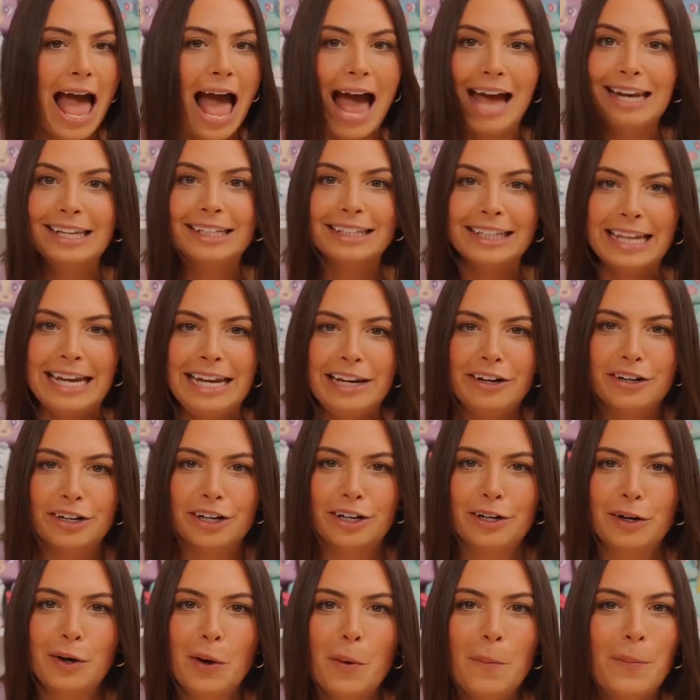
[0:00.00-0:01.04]
And
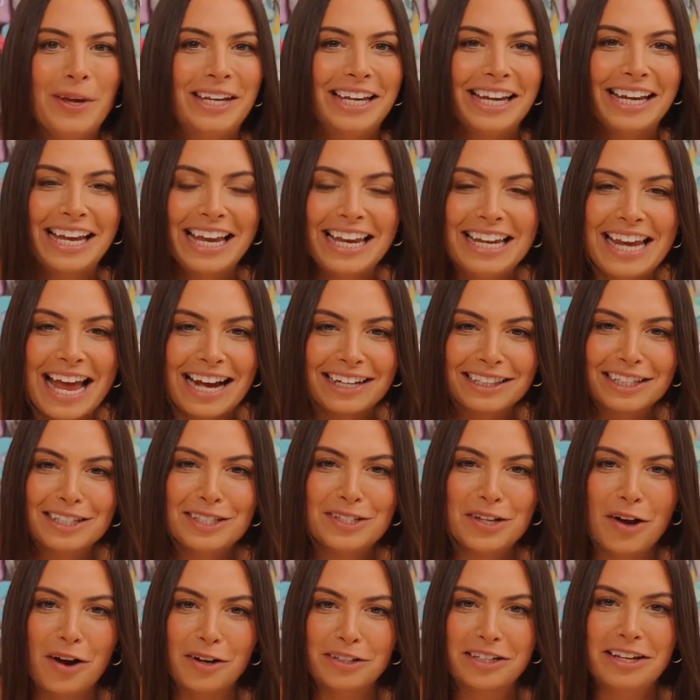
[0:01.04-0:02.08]
later, we can connect this
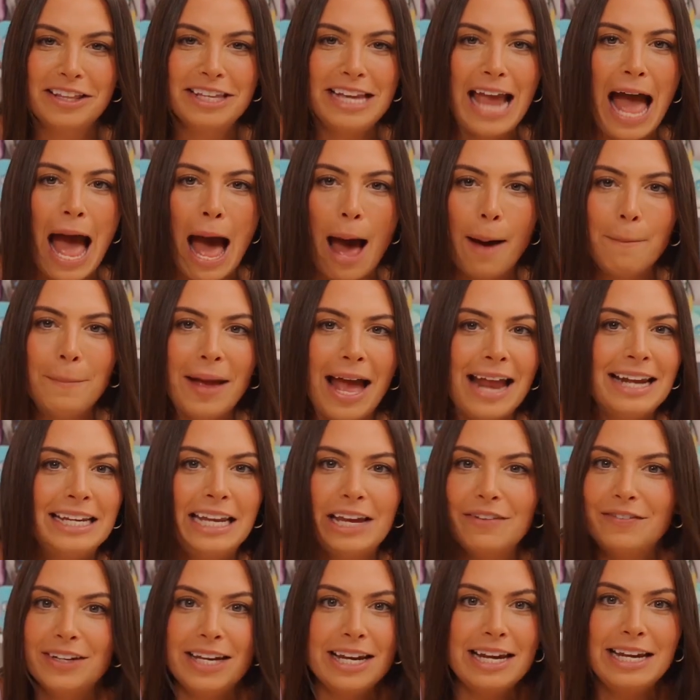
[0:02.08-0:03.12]
dog to the app and
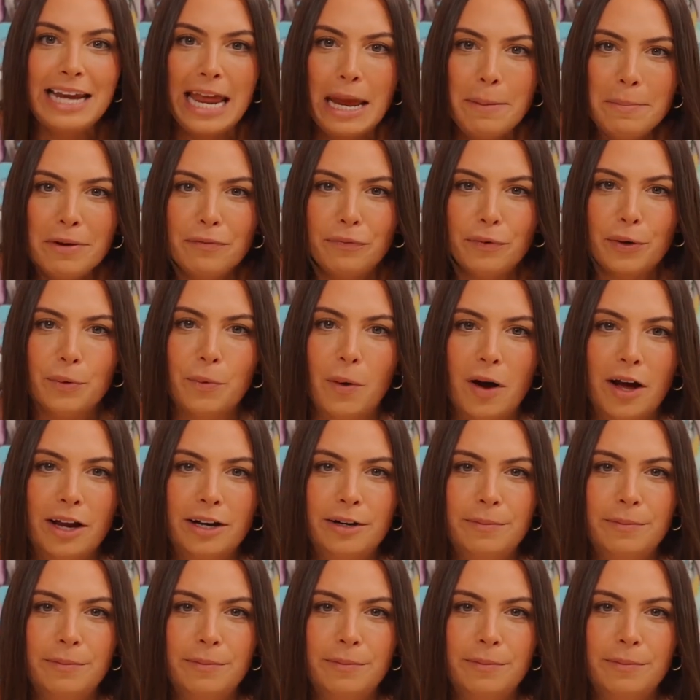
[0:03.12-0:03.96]
give it a name if we want.